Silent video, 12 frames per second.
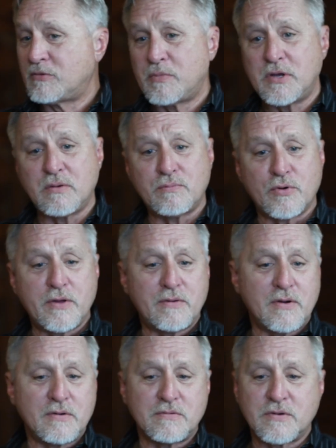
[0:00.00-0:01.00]
to be your
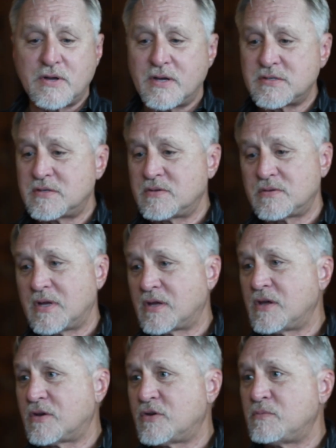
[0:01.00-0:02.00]
brother, uncle, cousin.
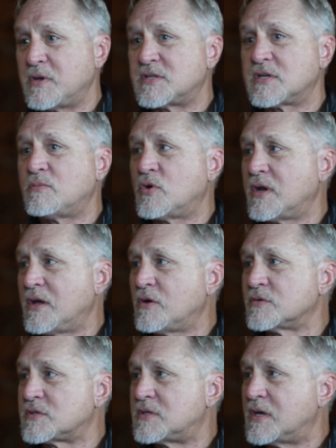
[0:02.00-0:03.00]
It could be someone
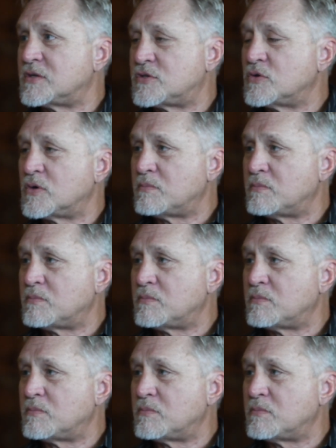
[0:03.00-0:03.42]
else that you